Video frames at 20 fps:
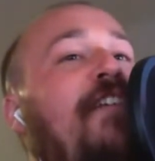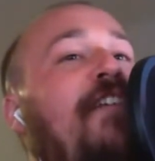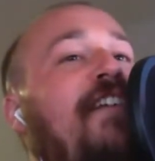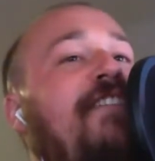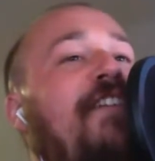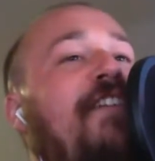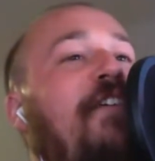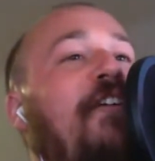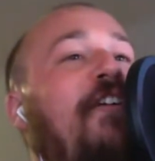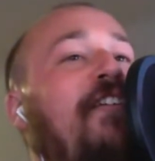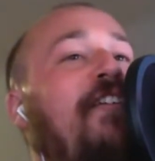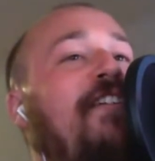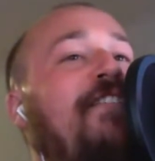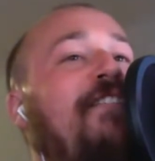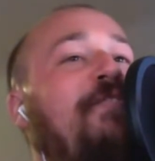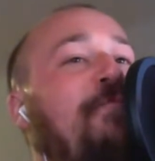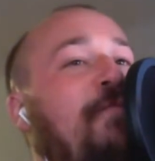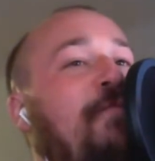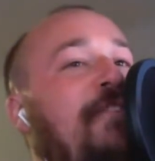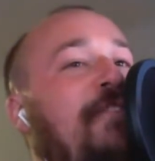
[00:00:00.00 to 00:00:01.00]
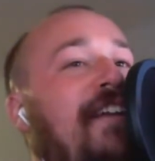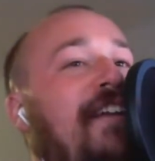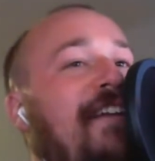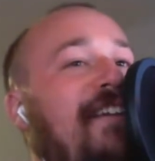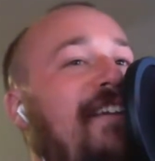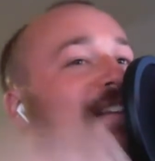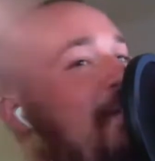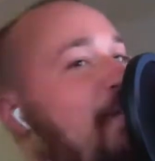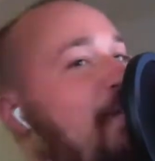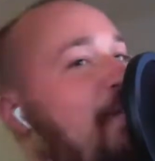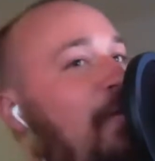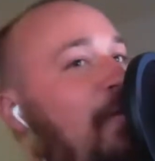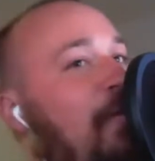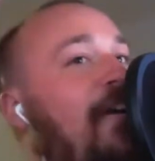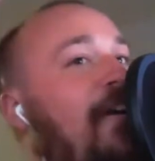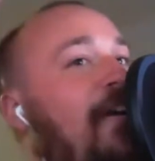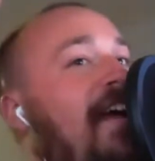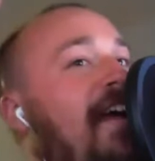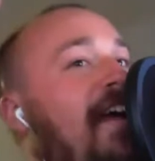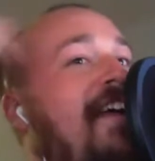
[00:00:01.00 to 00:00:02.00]
as an artist with like the
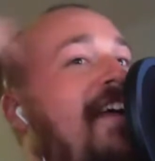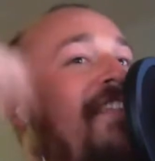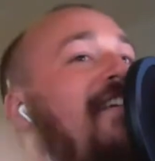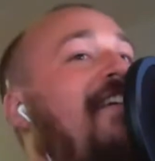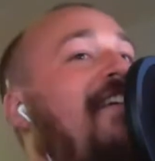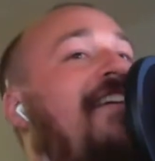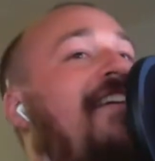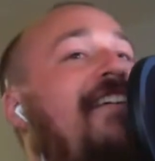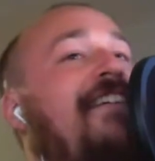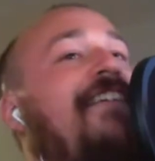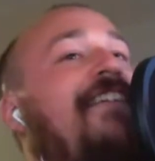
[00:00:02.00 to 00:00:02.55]
beret and